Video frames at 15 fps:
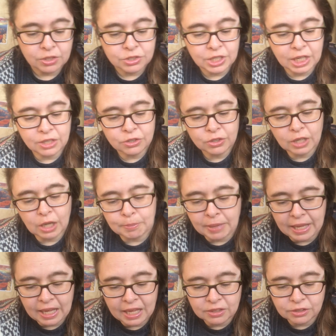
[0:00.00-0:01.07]
Jane took up my
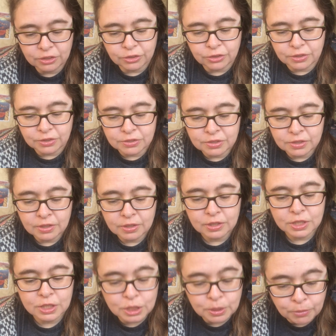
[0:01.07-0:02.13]
hand in hers.
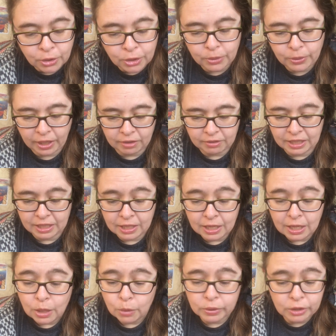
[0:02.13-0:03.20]
Tomorrow, Harry.
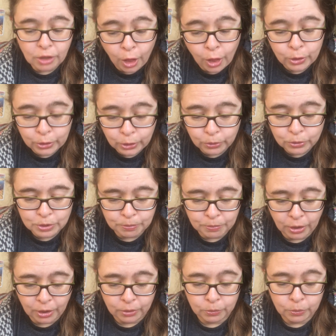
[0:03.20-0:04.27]
We'll all go
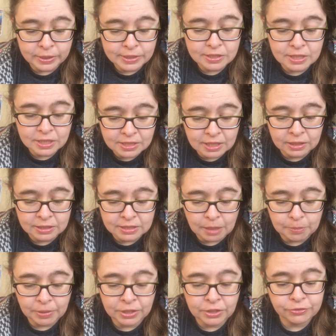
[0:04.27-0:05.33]
tomorrow, once the sun is
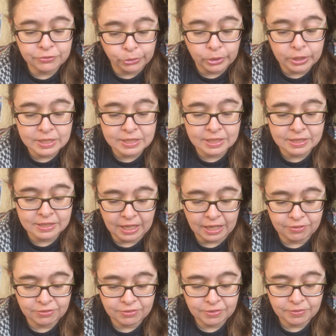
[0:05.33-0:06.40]
up and the forest is
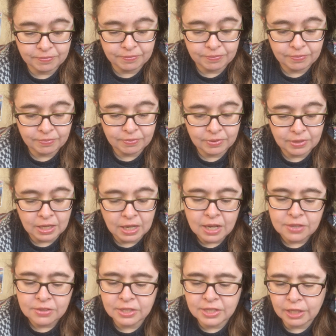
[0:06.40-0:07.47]
safe.
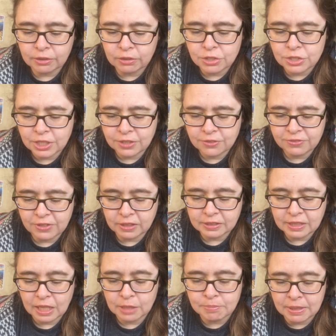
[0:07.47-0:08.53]
The terror she'd felt
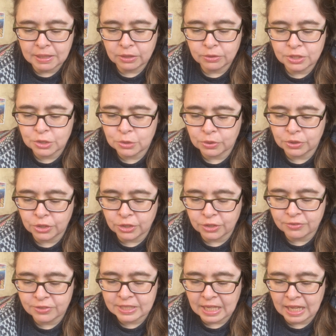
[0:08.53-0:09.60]
had mellowed into a
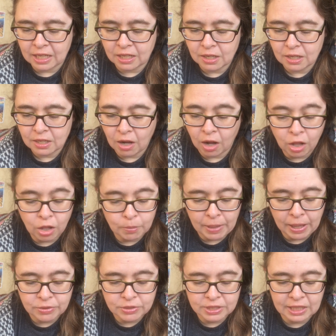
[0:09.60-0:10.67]
nervous ache, all
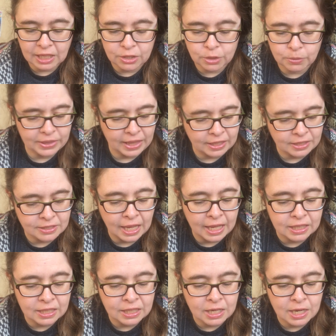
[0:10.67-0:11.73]
bound together with
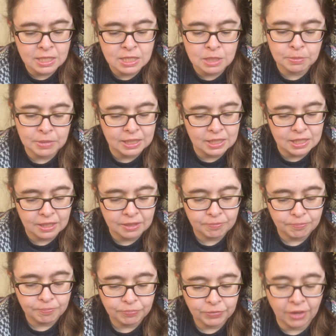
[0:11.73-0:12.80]
anxiety and timidity.
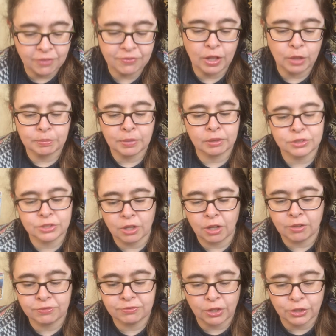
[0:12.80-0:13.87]
I felt my
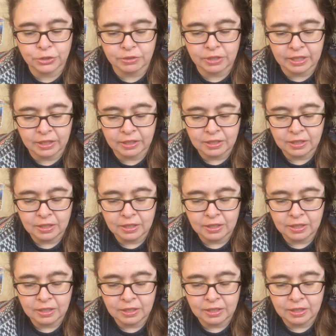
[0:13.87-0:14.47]
resolve faltering.